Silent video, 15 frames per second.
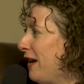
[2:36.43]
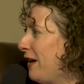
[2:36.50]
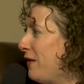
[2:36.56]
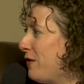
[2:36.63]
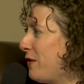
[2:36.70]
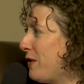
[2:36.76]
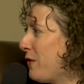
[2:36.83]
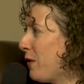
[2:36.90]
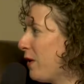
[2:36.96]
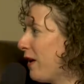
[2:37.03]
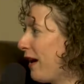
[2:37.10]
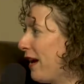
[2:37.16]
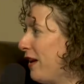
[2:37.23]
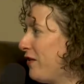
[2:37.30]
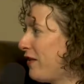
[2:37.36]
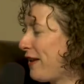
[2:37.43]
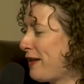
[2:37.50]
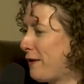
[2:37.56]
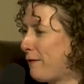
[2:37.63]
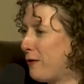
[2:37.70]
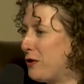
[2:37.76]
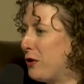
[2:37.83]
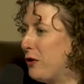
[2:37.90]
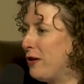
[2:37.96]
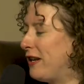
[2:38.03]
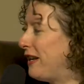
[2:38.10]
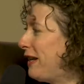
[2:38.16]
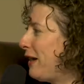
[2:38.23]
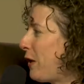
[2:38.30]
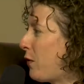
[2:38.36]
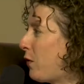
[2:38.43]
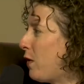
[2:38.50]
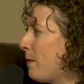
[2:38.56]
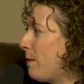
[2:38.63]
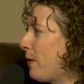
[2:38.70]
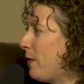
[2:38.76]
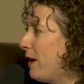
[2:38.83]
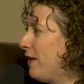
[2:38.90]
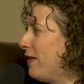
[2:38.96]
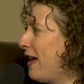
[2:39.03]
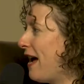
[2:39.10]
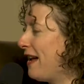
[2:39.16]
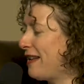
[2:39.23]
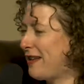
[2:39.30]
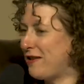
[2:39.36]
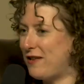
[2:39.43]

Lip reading: in New York and just the fraternity that grew up around that.